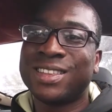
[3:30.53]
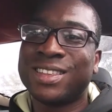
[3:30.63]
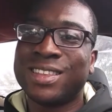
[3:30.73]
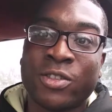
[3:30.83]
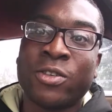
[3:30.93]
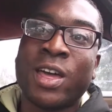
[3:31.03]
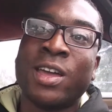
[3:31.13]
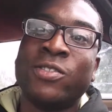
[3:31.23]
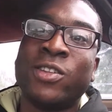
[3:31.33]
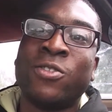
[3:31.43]
All right, so that
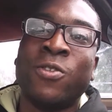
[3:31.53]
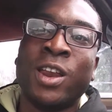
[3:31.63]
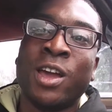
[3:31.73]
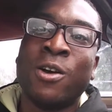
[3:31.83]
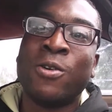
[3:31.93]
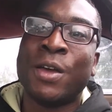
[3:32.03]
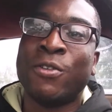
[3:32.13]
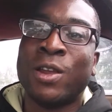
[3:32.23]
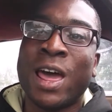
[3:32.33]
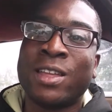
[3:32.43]
ends this video. If
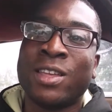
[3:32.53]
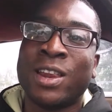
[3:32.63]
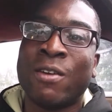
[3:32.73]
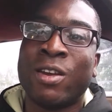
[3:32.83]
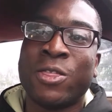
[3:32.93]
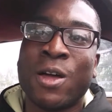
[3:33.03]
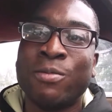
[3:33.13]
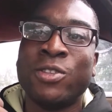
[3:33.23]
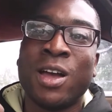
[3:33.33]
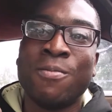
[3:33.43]
you liked it, give it a
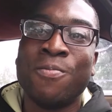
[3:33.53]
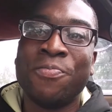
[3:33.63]
thumbs up.